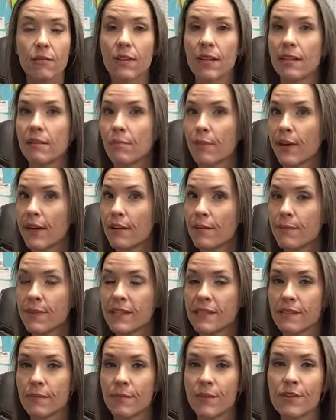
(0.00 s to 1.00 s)
Get a brand new
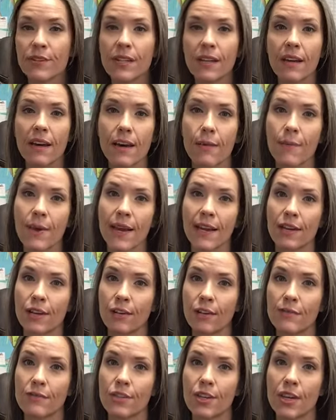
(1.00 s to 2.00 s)
piece of music, a panel
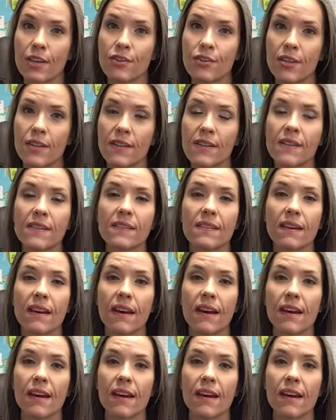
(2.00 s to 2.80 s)
of judges,